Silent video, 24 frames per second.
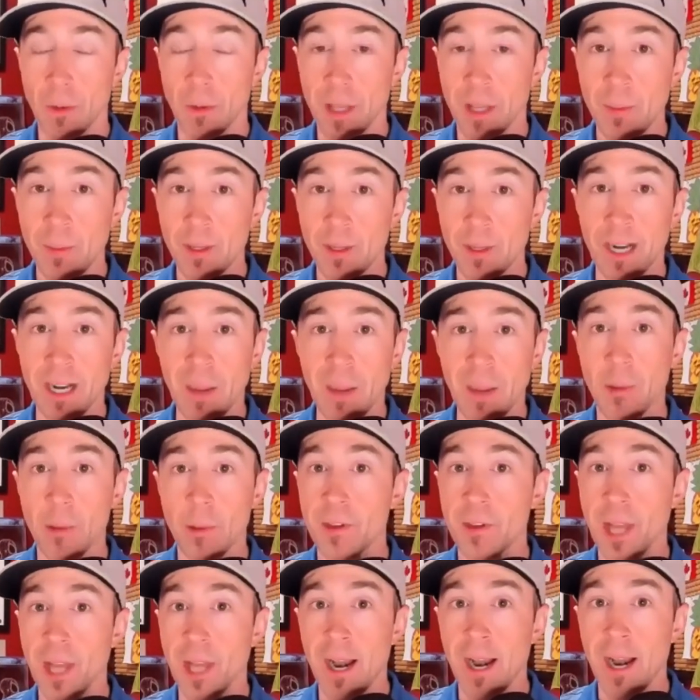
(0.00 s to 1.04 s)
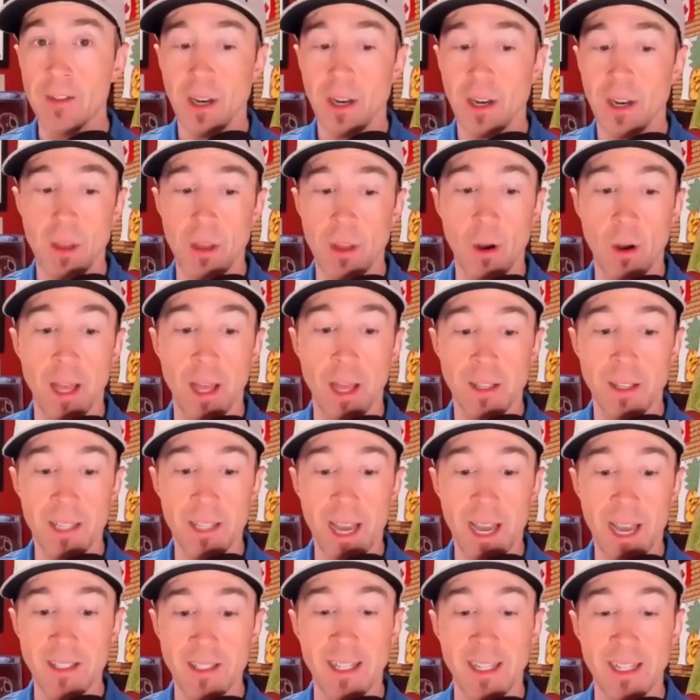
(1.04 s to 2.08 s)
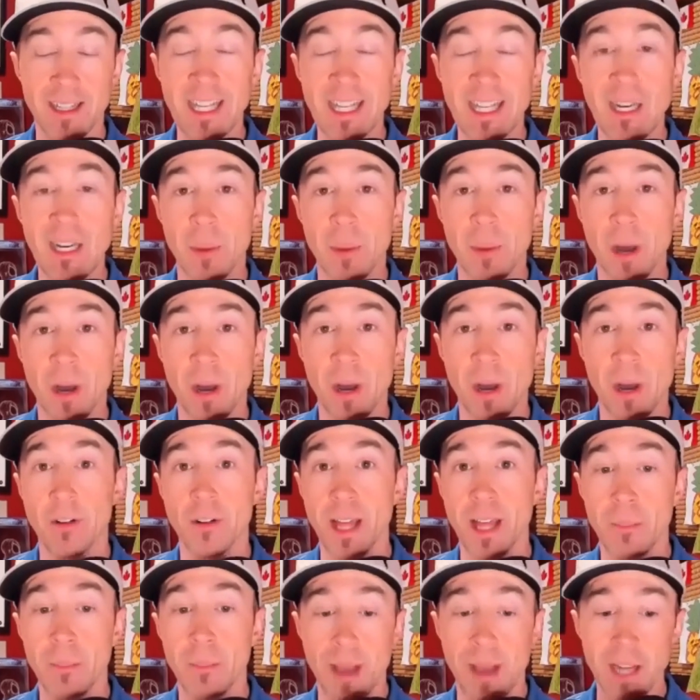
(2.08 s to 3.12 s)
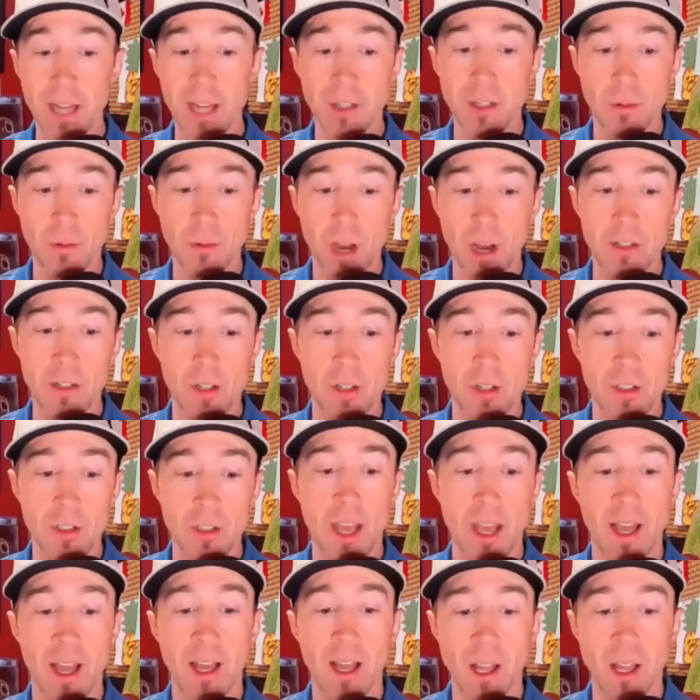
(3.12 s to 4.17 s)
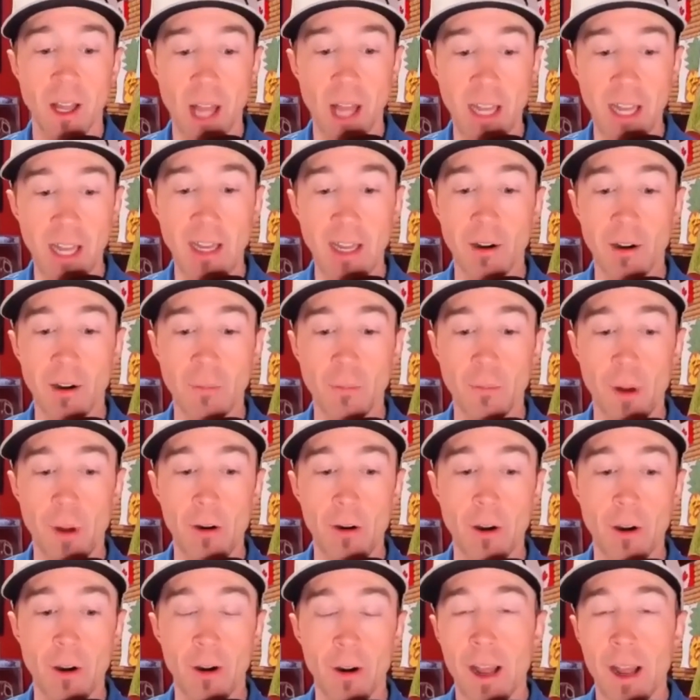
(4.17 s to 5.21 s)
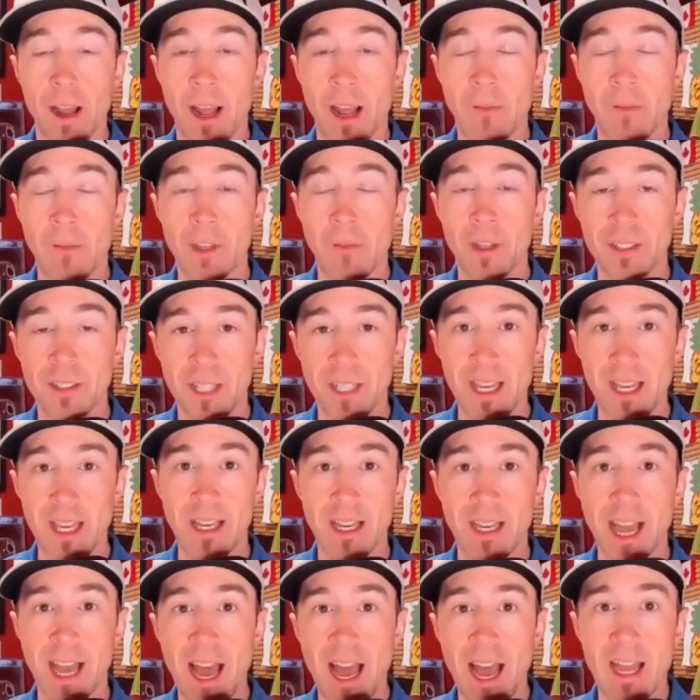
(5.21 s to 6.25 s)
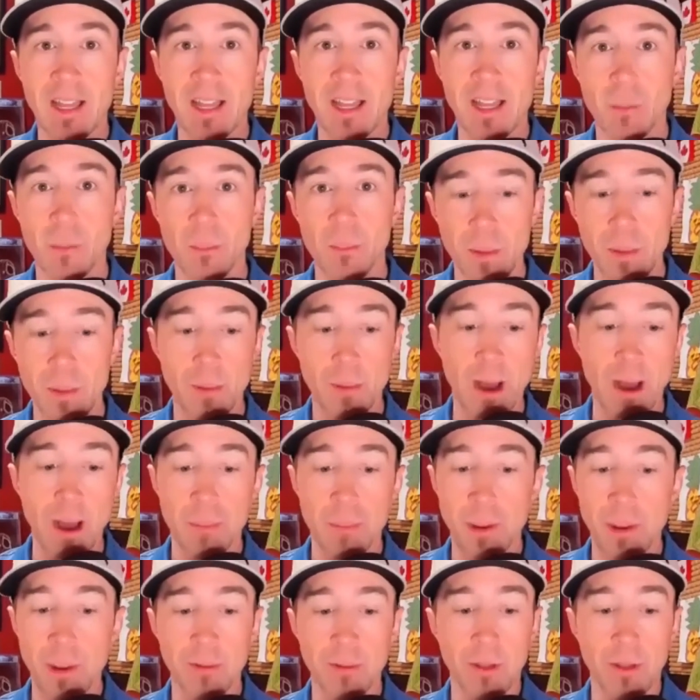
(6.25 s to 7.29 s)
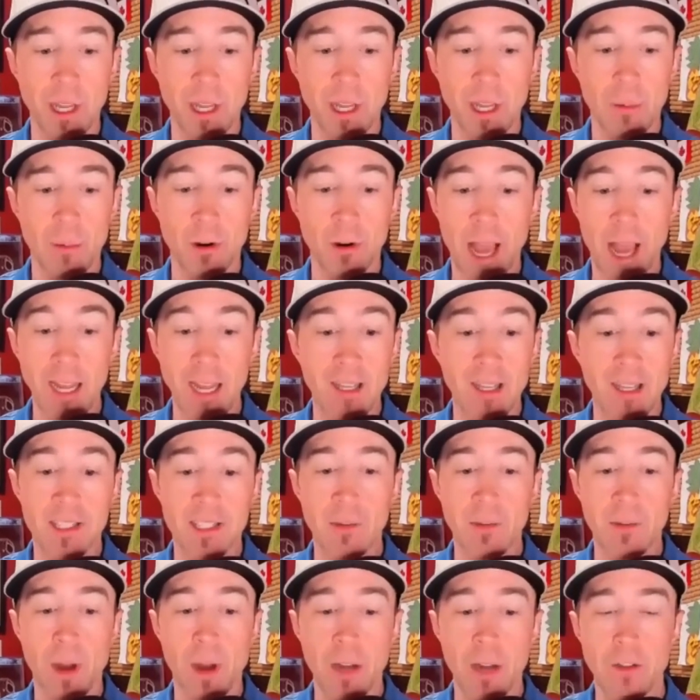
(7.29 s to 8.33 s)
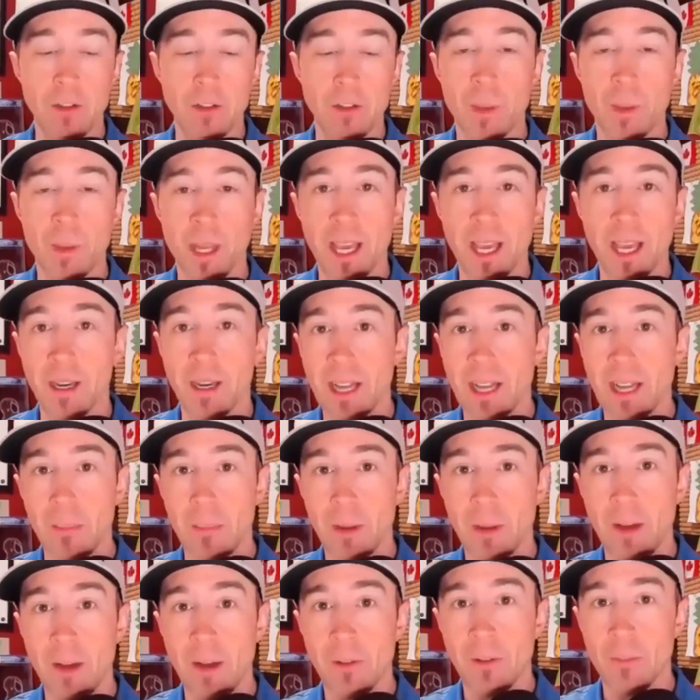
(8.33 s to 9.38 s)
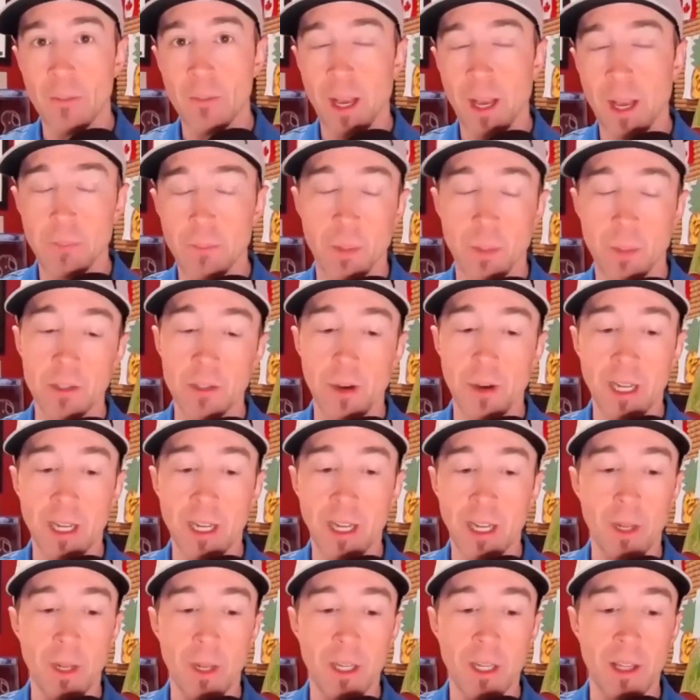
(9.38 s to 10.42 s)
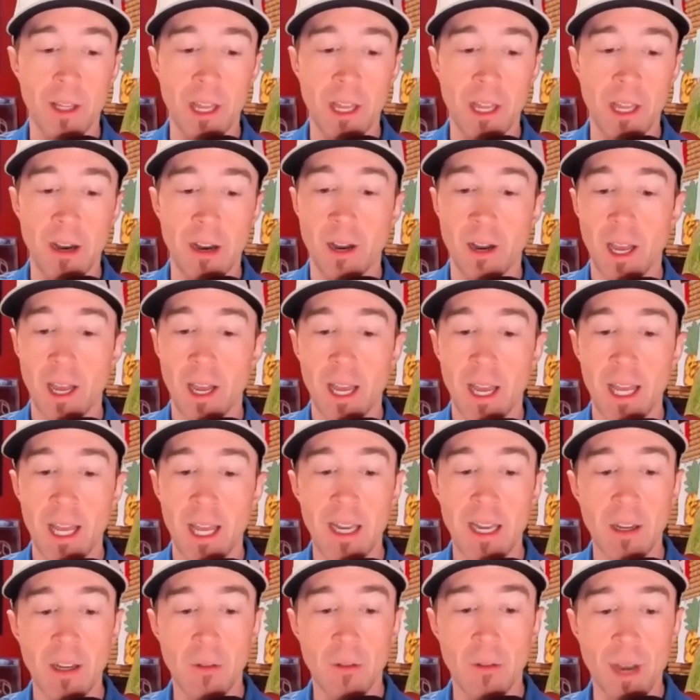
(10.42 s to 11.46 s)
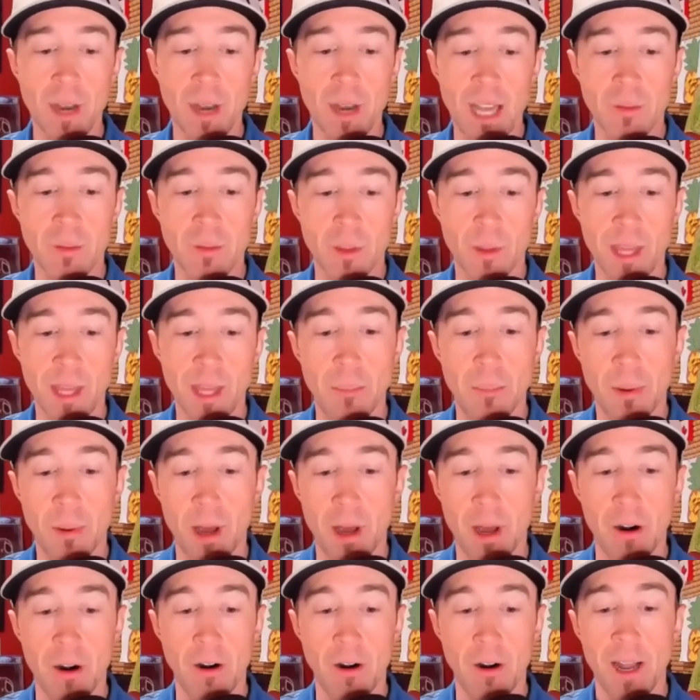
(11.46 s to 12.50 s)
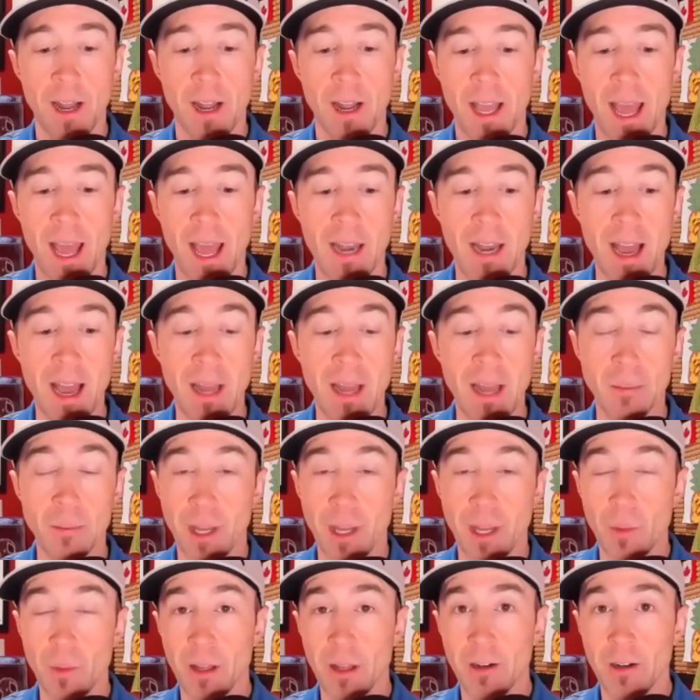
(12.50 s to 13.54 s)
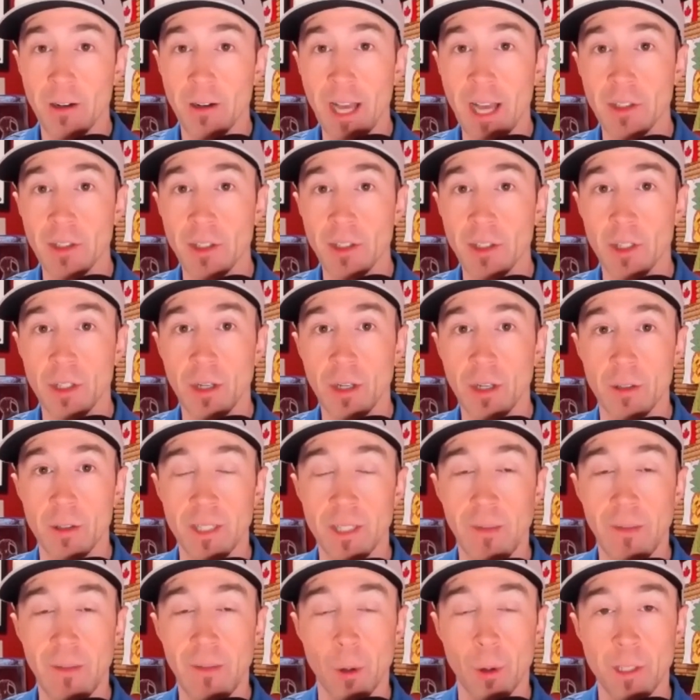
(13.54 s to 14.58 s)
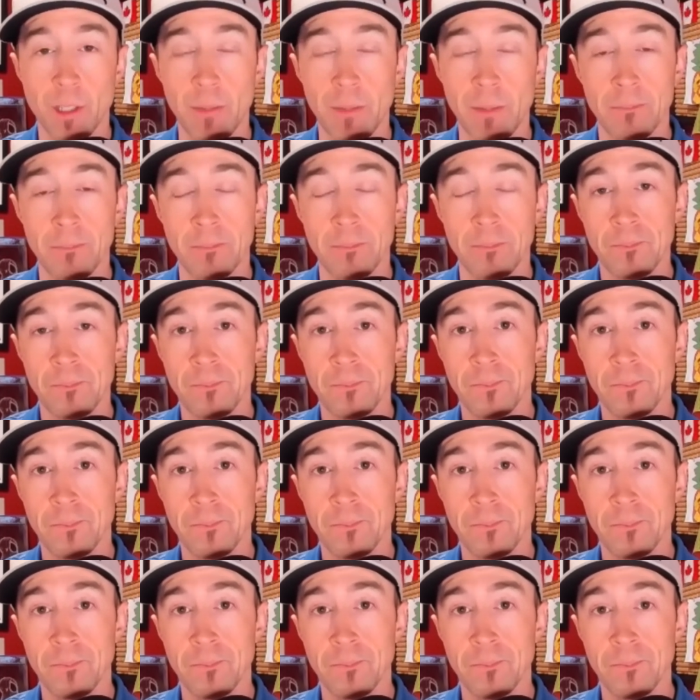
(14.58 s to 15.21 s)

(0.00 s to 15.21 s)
Really picked it up with his irons there, though. And this guy's an elite putter. Like Patrick Rodgers, like Harold Varner, if you see a guy, you know, maybe pop up in the leaderboard, I could see Rodgers being it. Coming off his best ball striking week of the year, he can go nuts with that putter. And he played well here last year, too. He's T14.